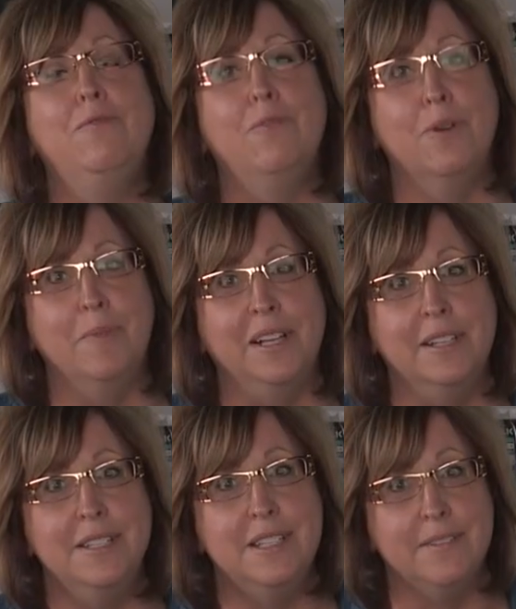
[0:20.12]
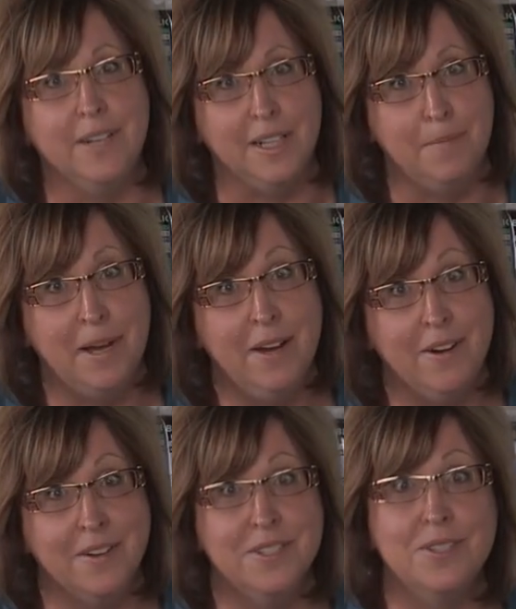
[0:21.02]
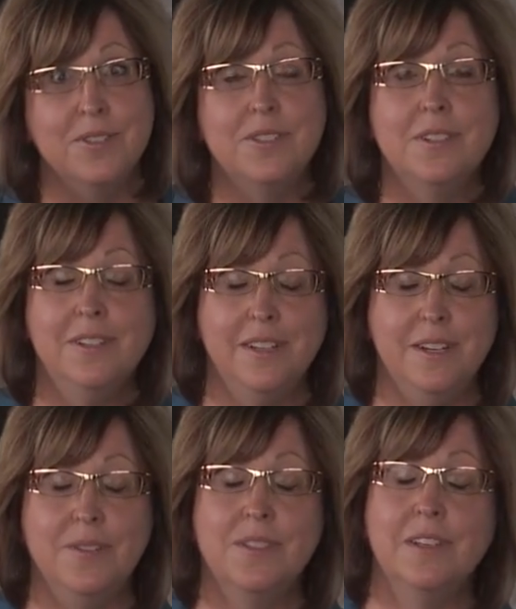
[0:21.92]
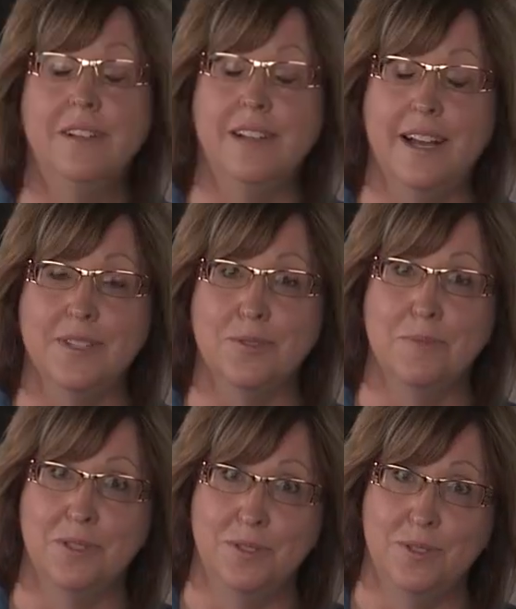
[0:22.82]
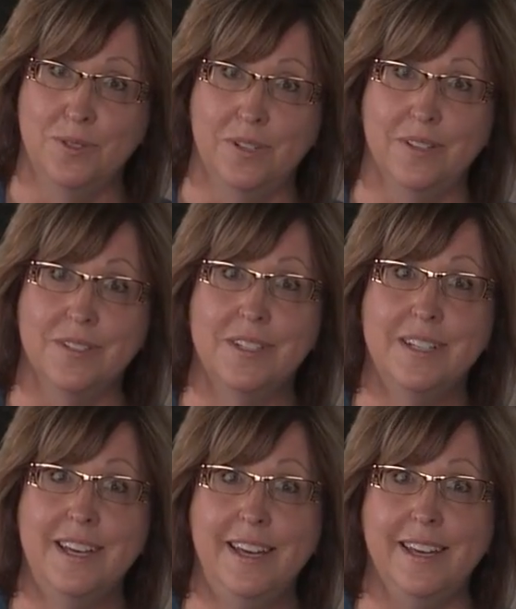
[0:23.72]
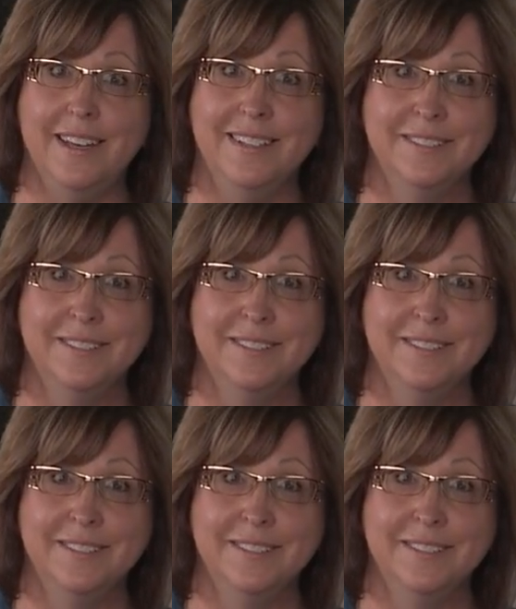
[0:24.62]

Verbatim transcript: formulas developed by artists are still in use in classrooms and studios today.